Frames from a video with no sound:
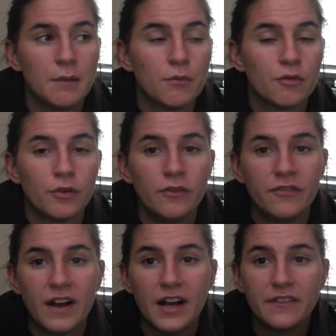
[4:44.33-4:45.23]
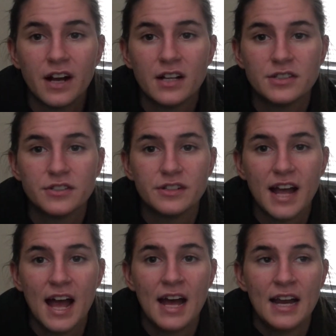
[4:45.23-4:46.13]
Maroon 5 concert
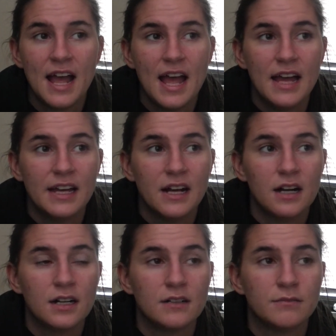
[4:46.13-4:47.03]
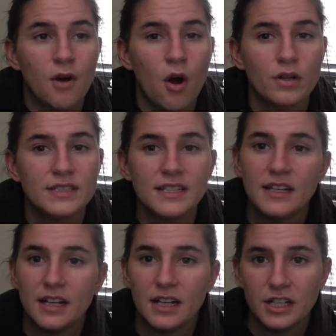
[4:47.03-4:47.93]
at a haunted
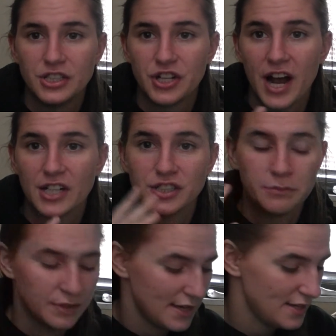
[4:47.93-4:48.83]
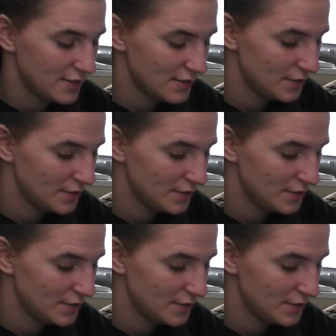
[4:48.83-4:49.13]
attraction place.